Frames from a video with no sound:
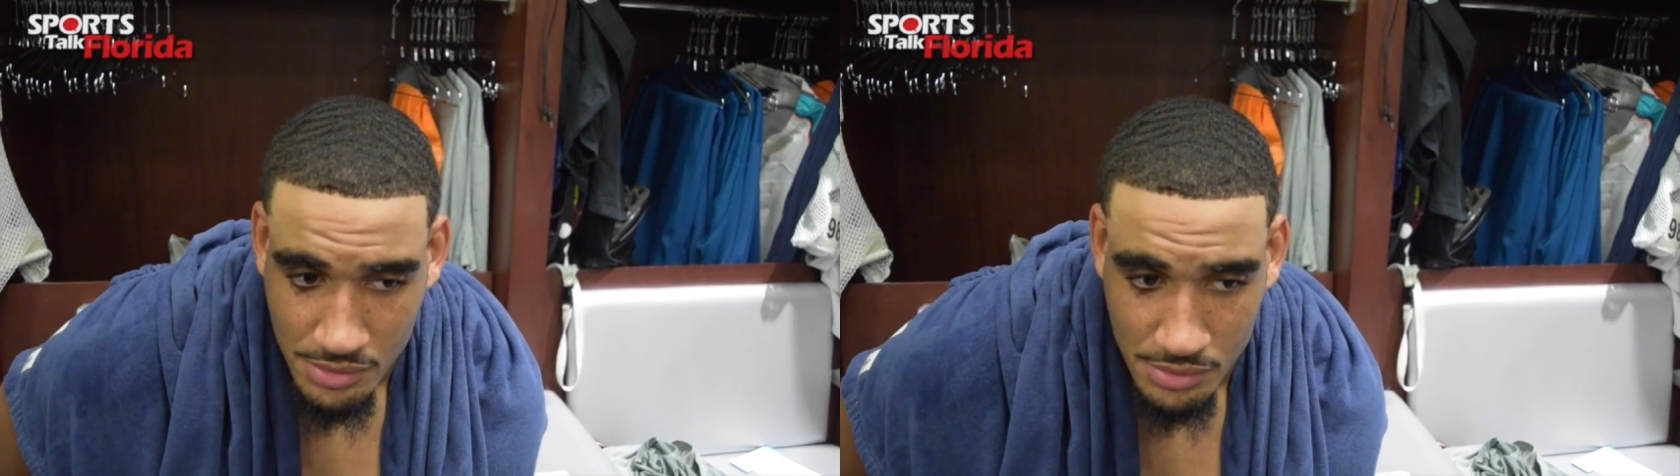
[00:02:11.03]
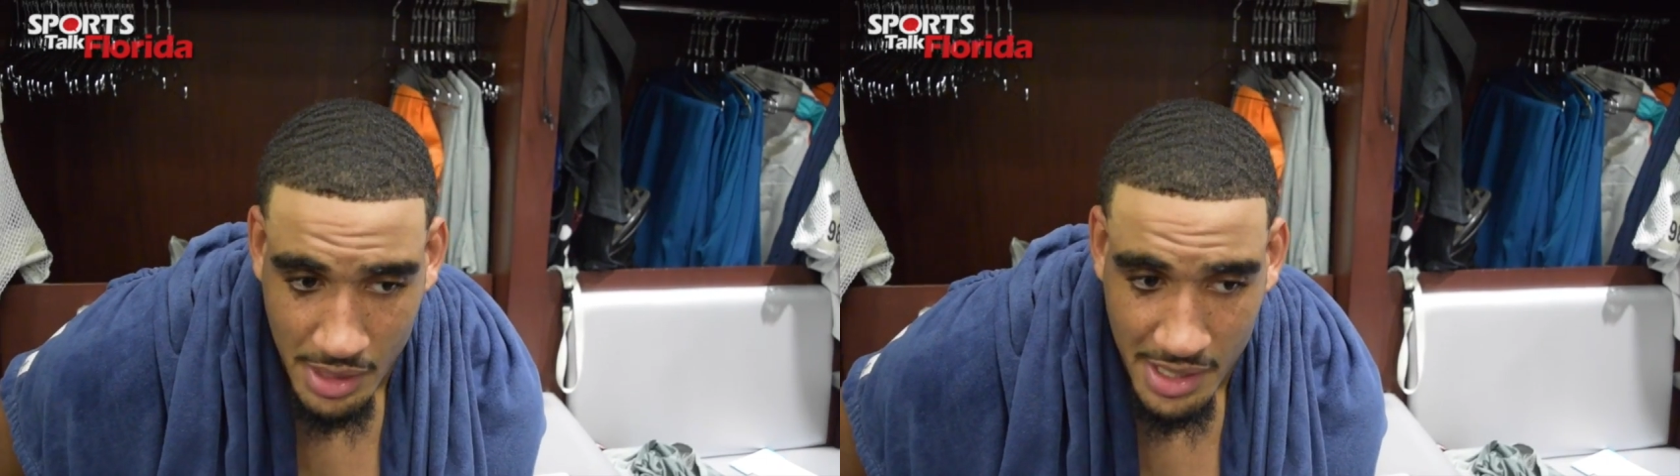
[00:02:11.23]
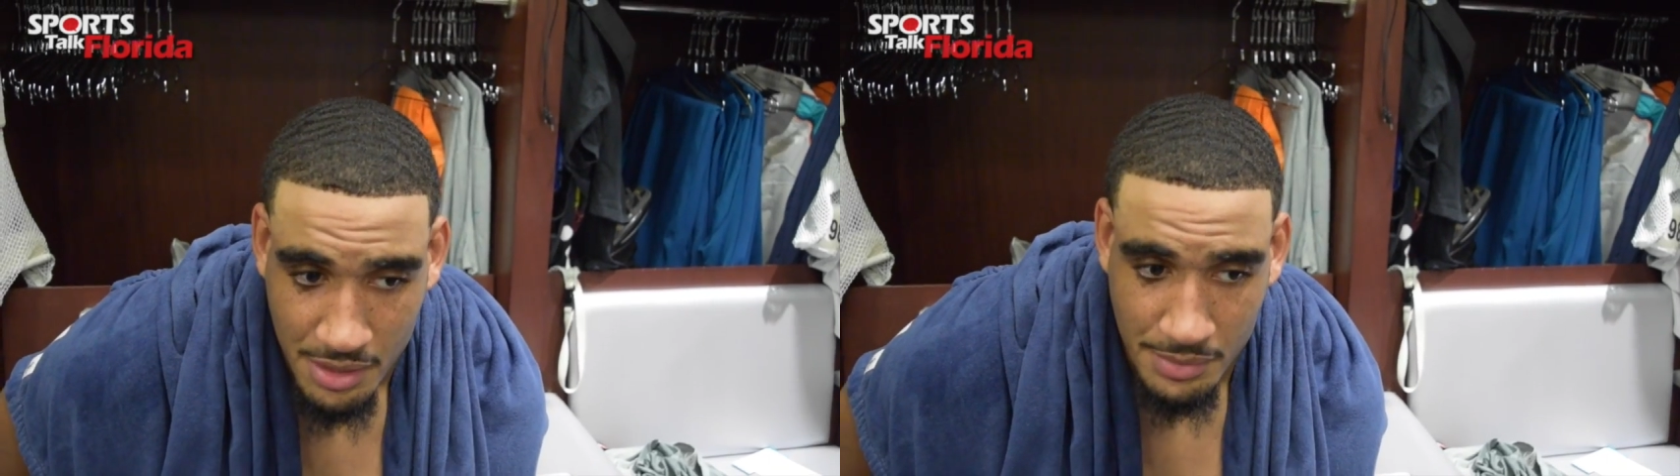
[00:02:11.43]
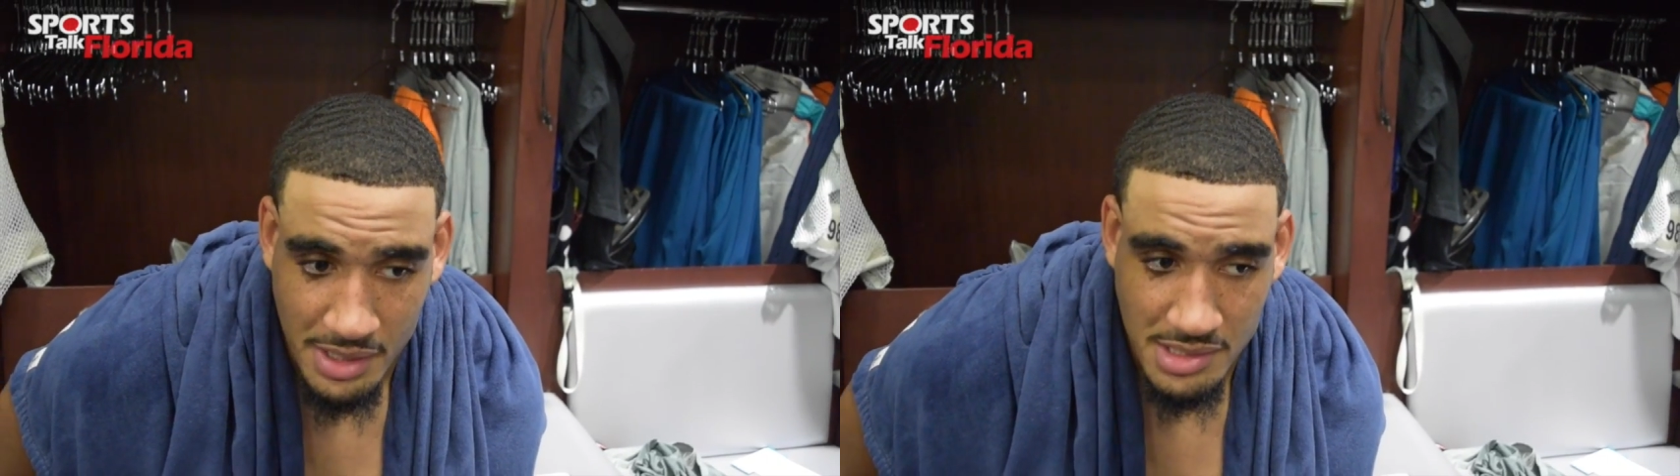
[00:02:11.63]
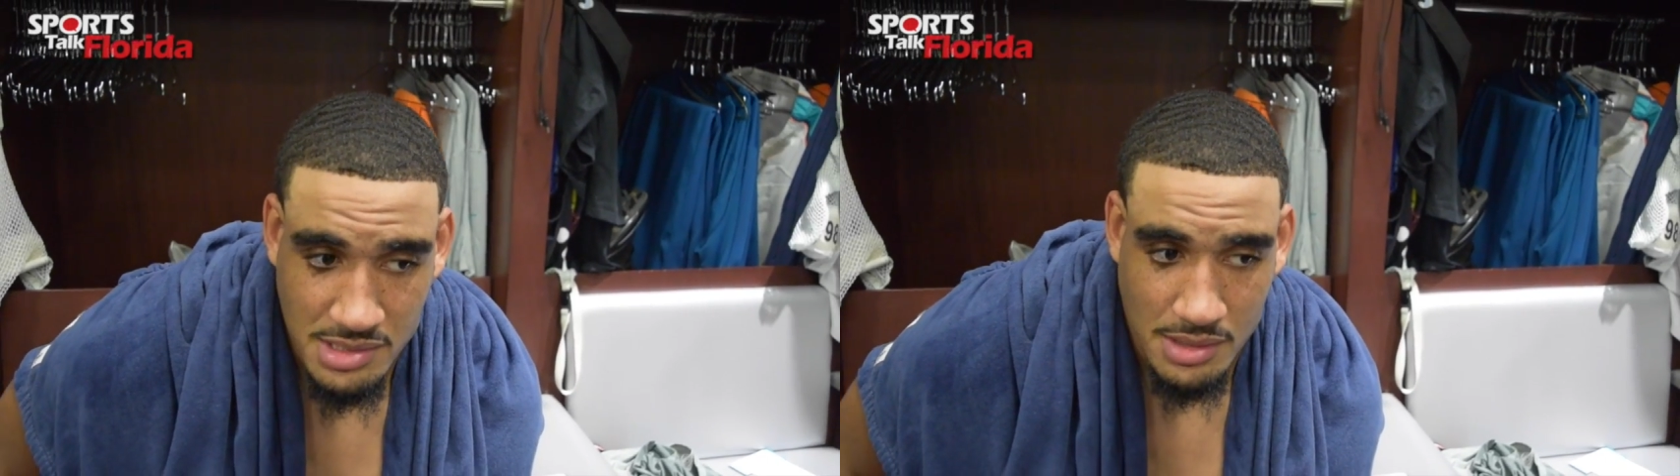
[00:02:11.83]
of you line up
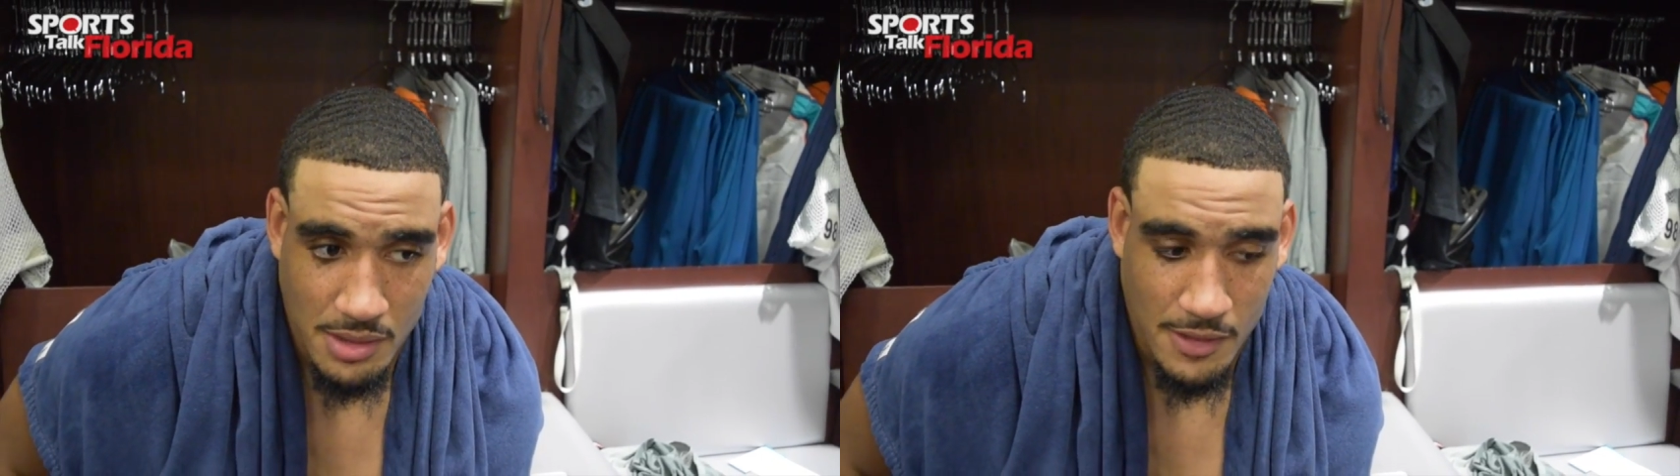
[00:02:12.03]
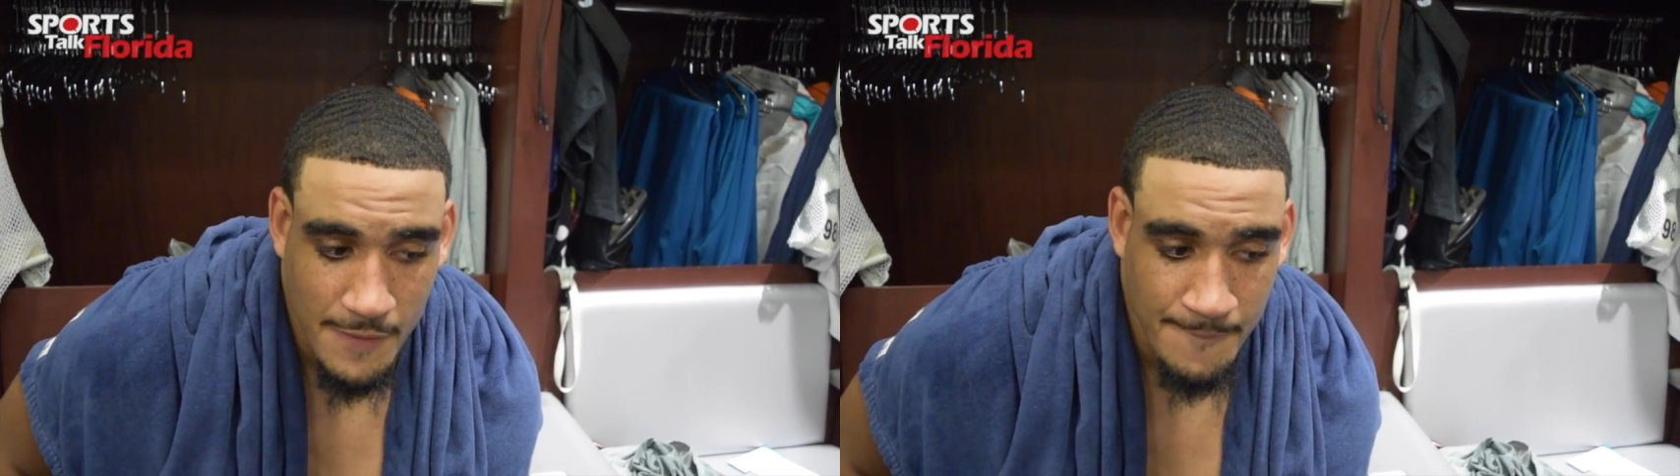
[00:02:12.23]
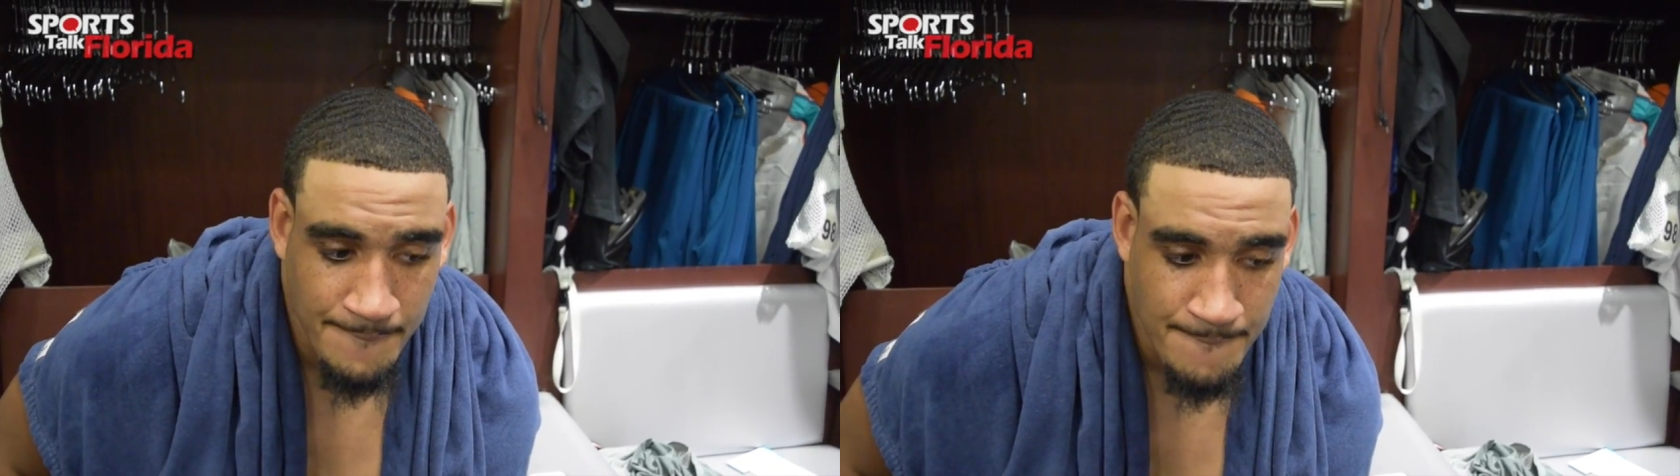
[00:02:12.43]
against, no